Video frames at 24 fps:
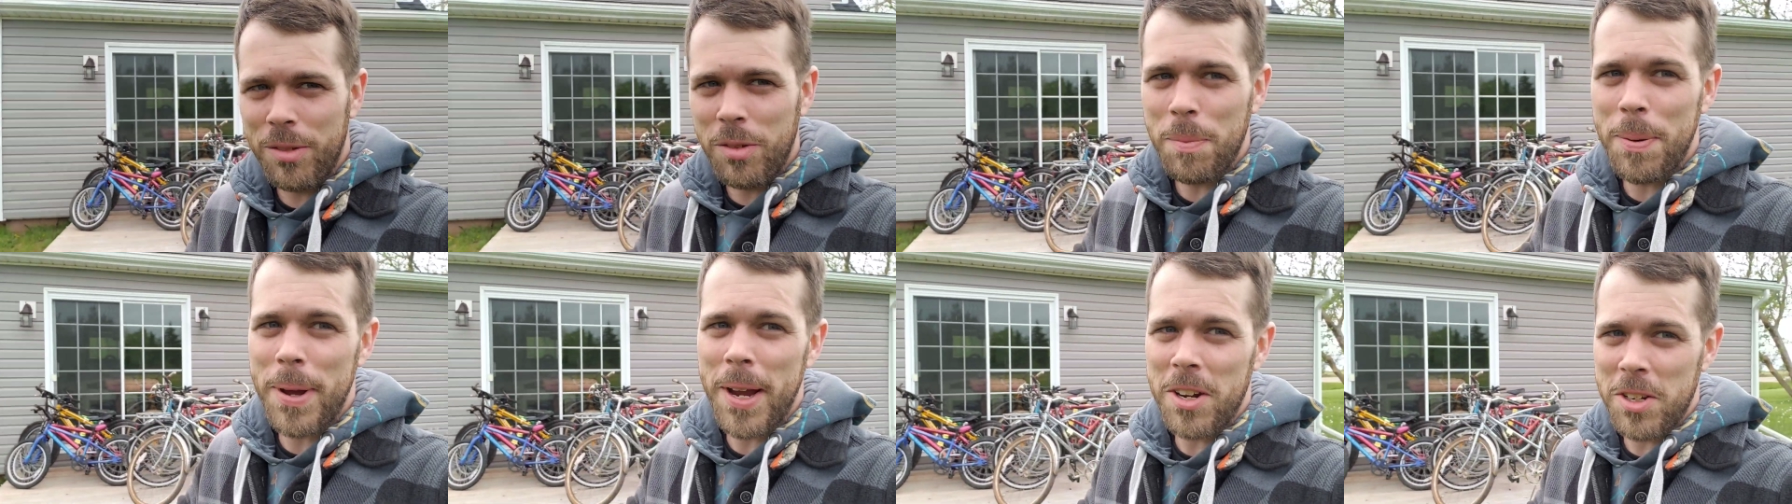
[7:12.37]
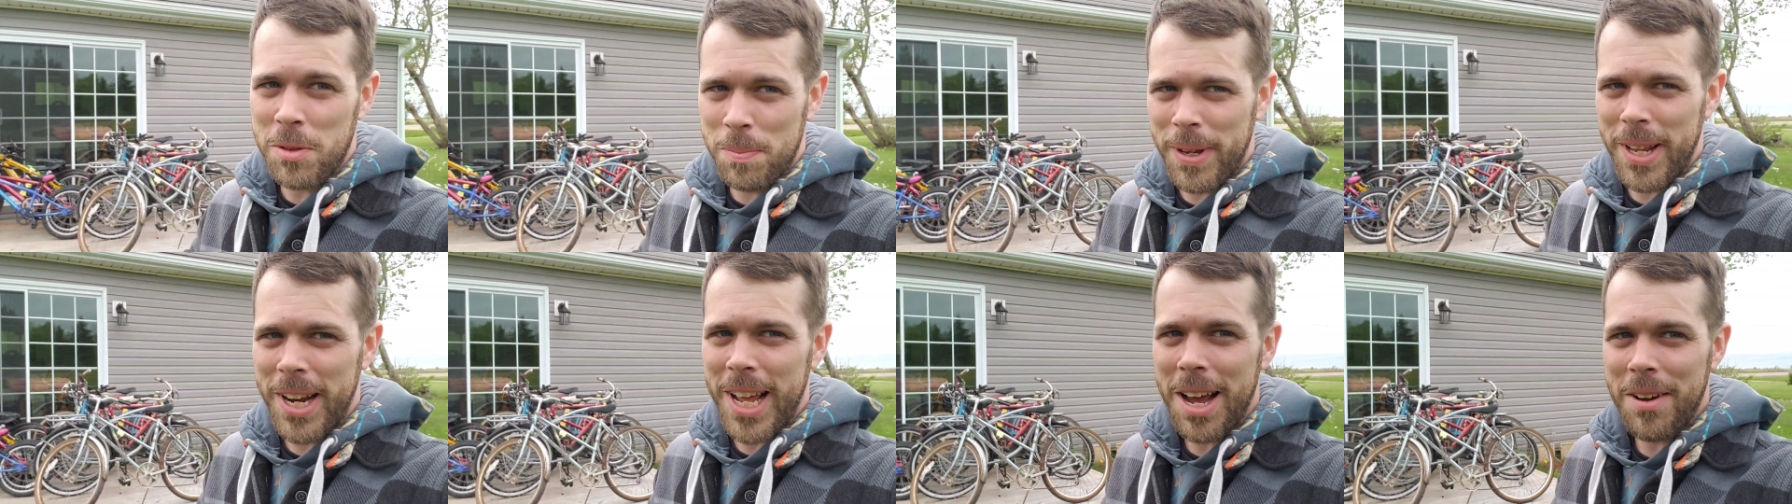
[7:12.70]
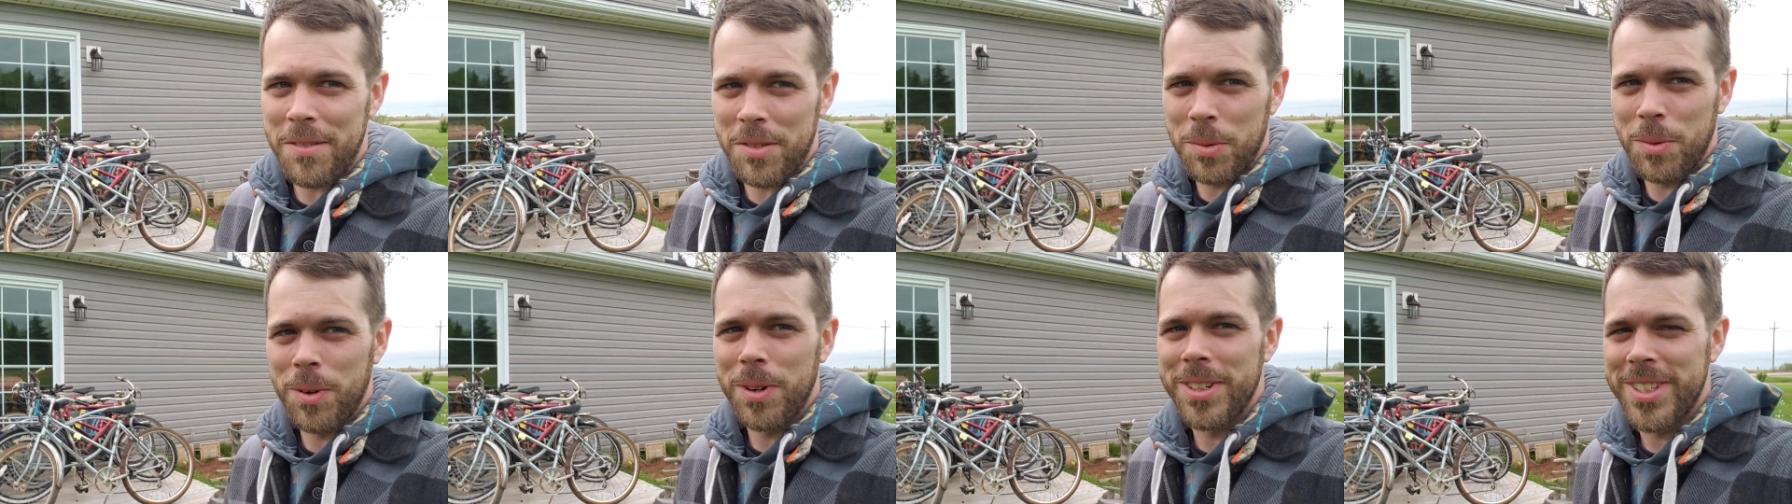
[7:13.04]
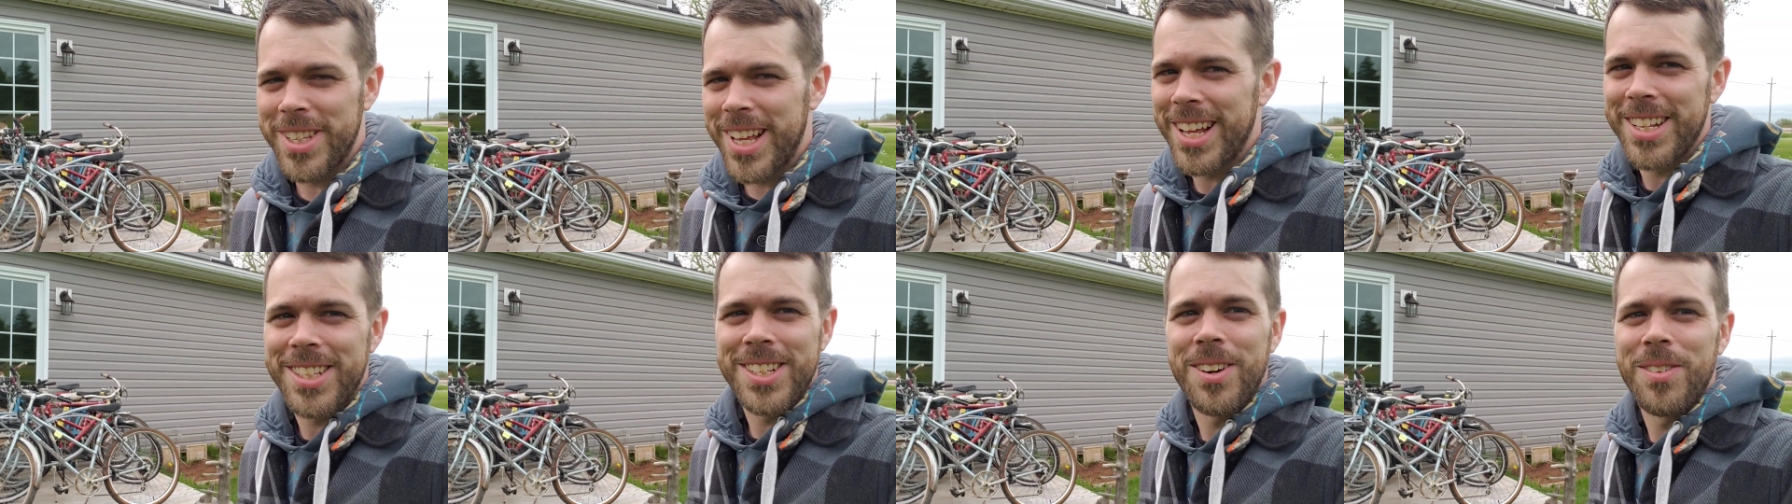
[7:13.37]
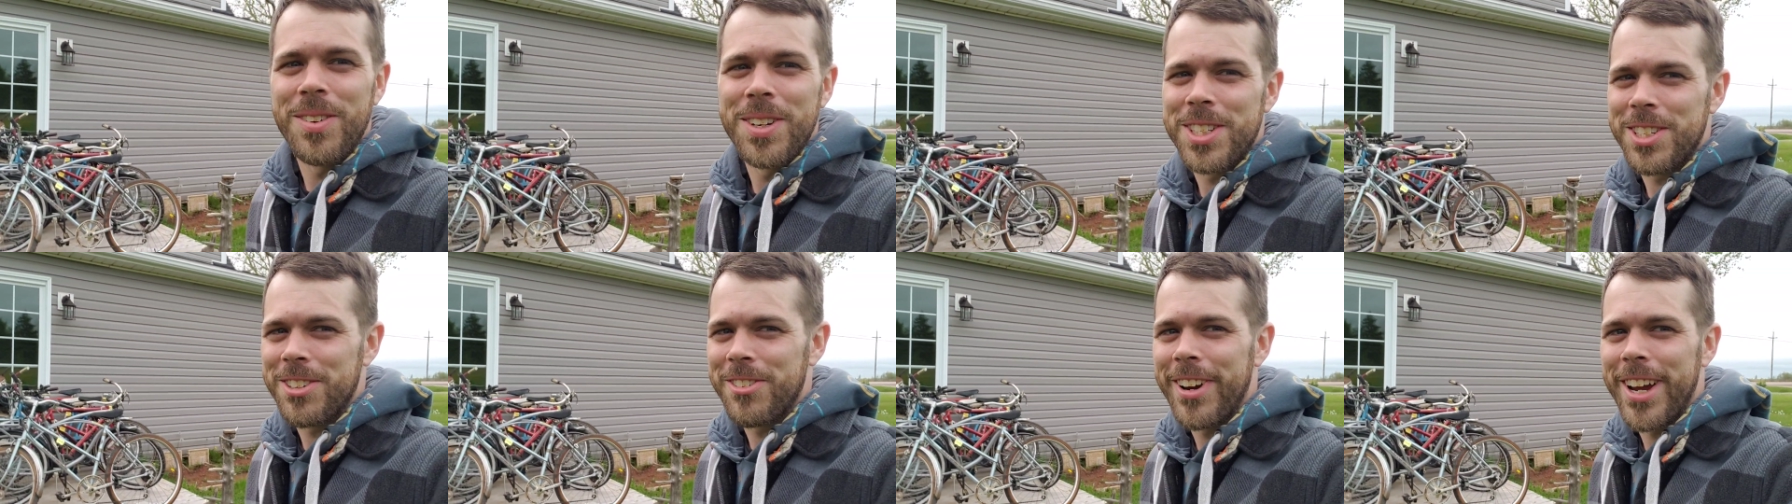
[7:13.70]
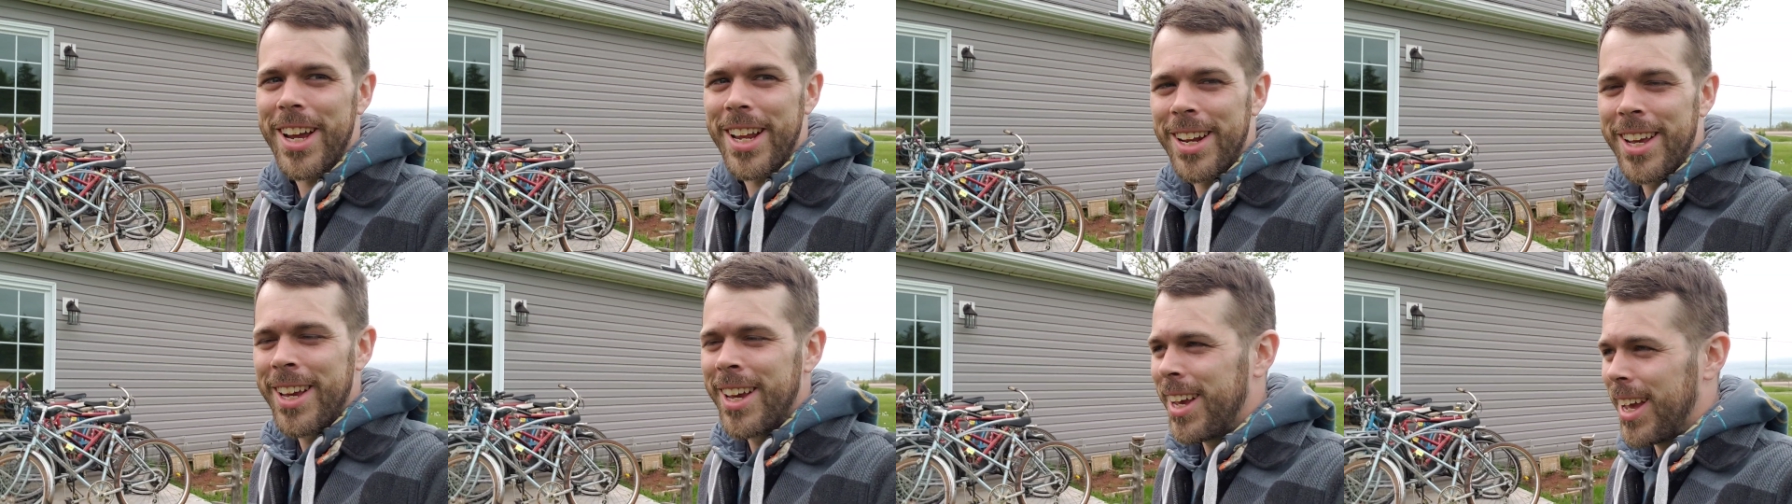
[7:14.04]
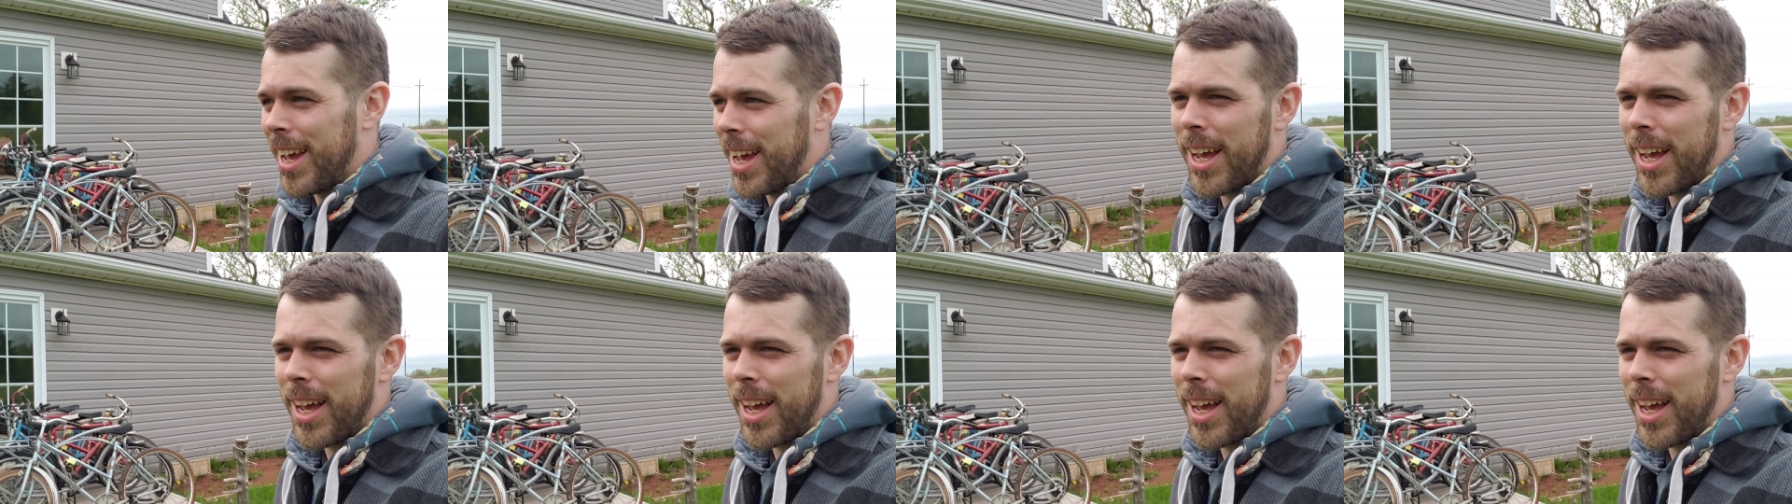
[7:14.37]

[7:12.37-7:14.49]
the repairs bit afterwards, that's always great.